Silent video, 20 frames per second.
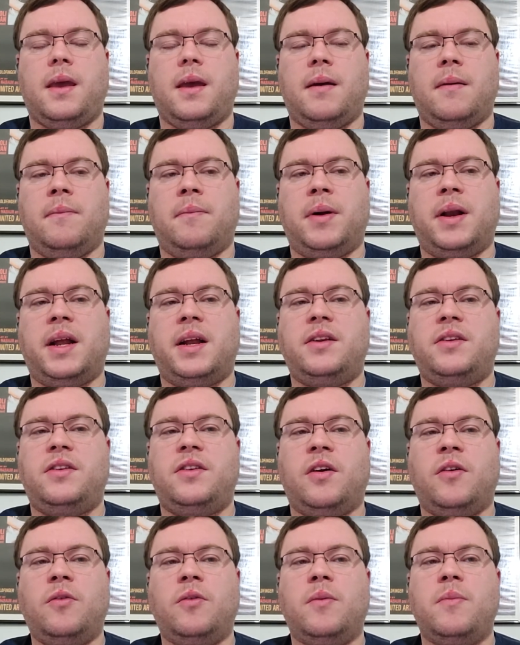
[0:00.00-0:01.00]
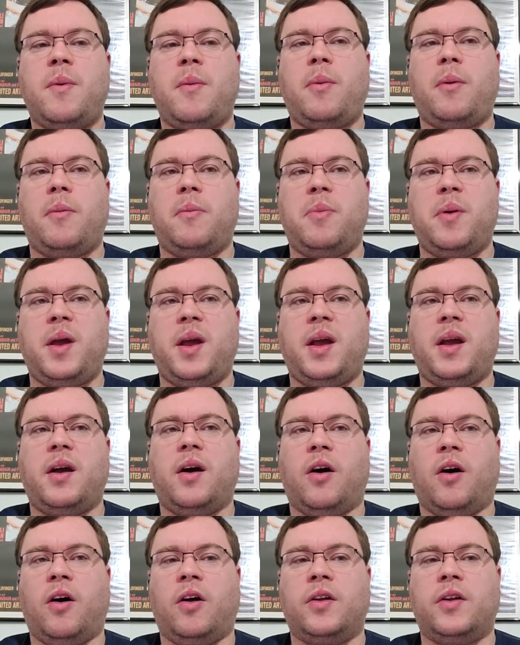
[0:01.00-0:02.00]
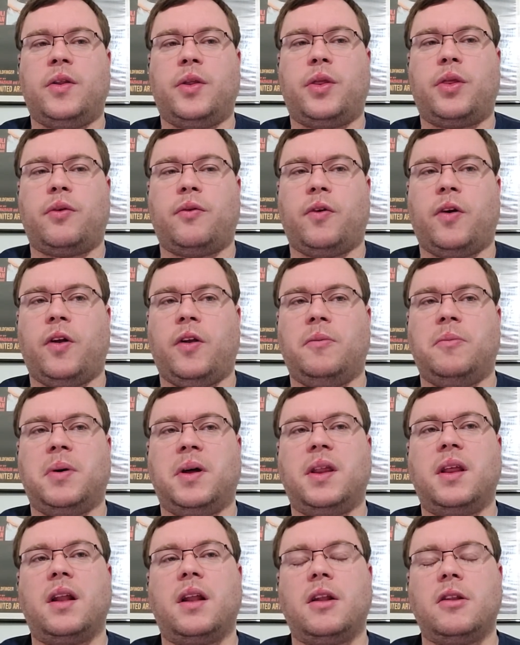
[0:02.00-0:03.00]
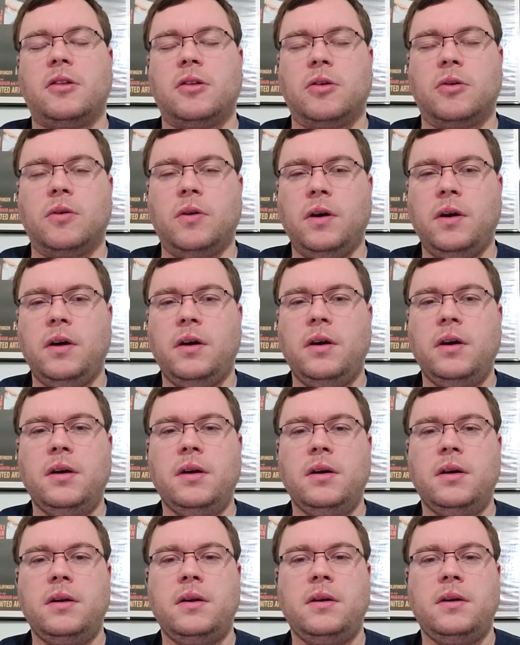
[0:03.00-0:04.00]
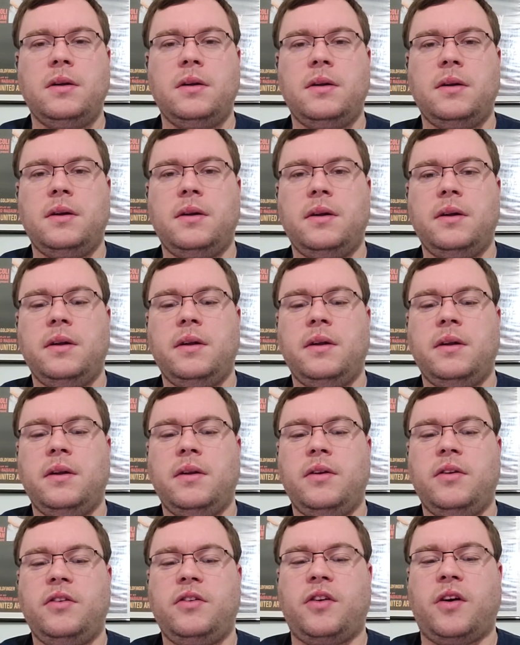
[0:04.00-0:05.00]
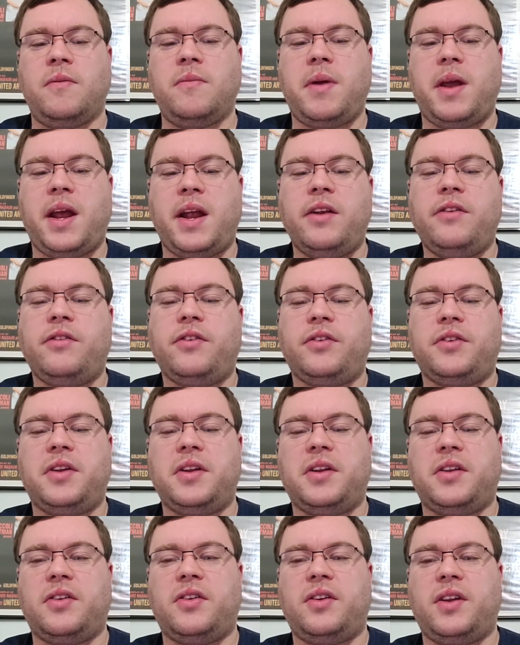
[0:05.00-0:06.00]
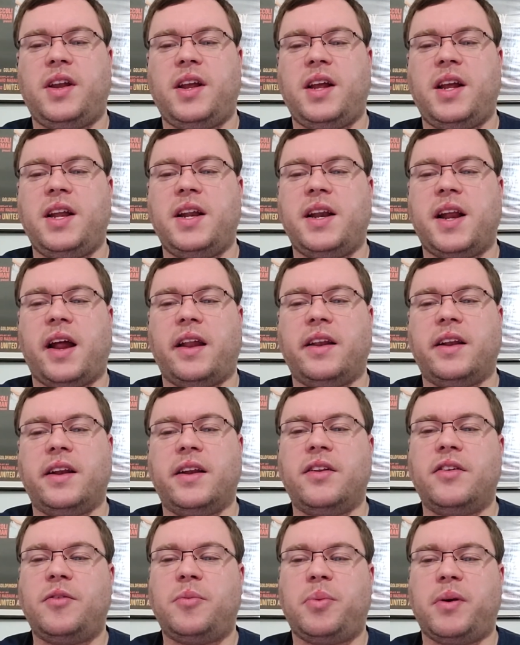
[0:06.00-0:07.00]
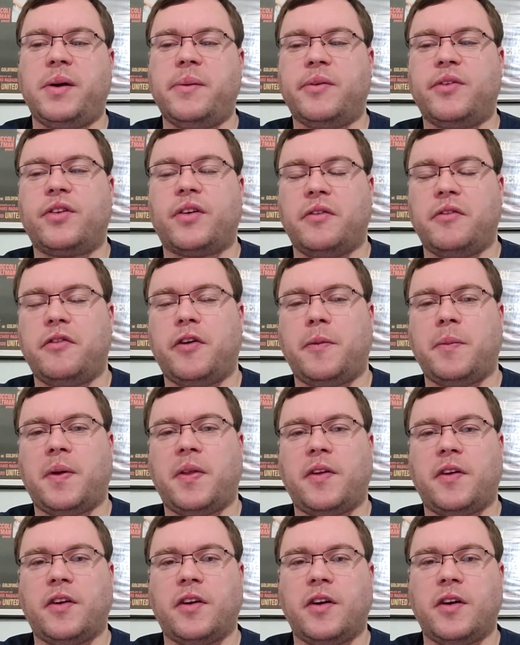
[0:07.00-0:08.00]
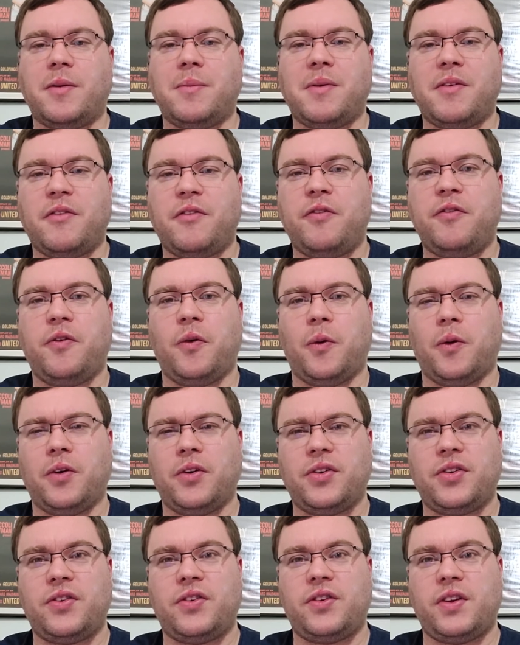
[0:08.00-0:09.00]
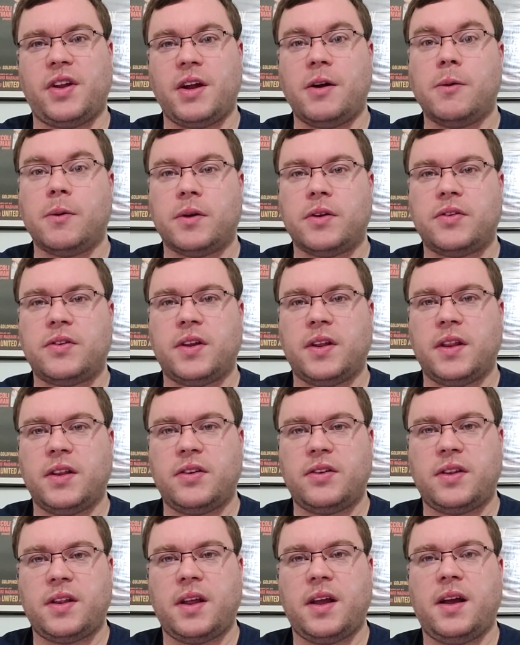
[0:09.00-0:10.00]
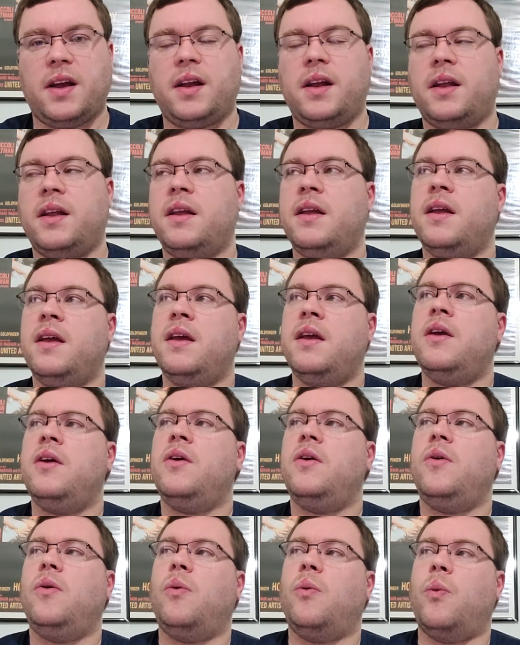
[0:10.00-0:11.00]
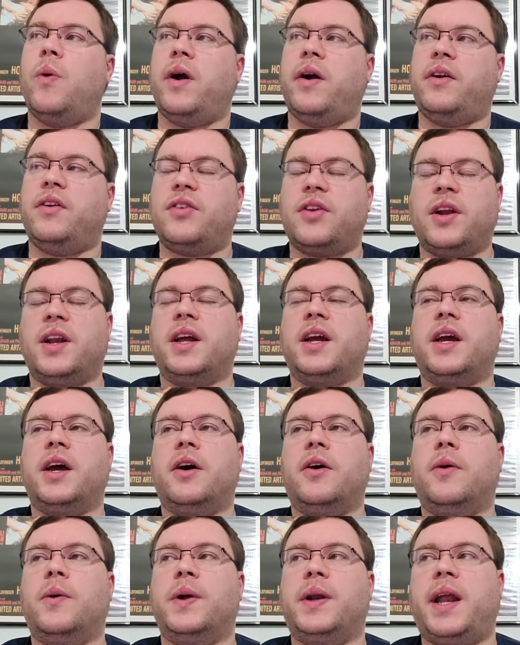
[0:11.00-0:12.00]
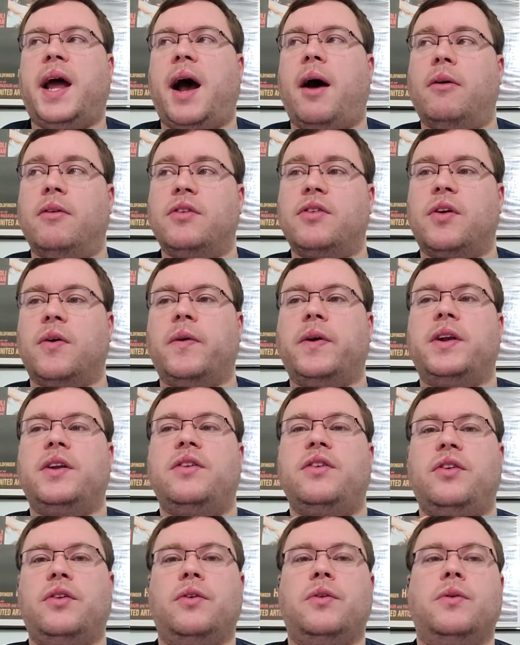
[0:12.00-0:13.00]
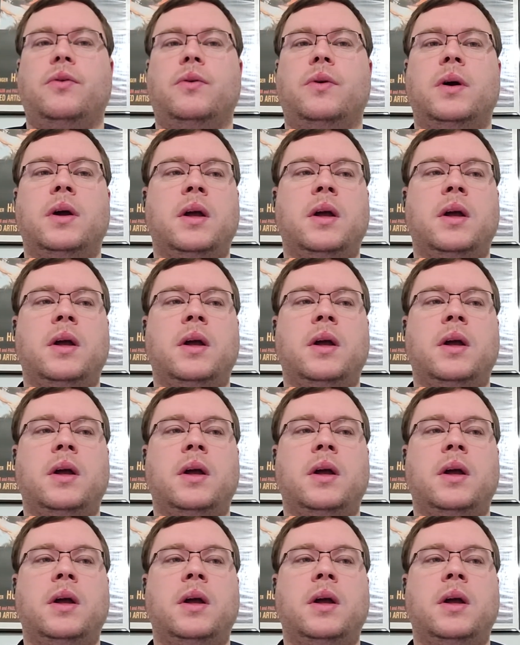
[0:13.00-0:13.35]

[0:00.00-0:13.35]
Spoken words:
But I don't remember being all enthralled by the lore So I'm interested to see, now that it's pretty much confirmed that there are going to be four sequels to this thing, where it's going to go and how it's going to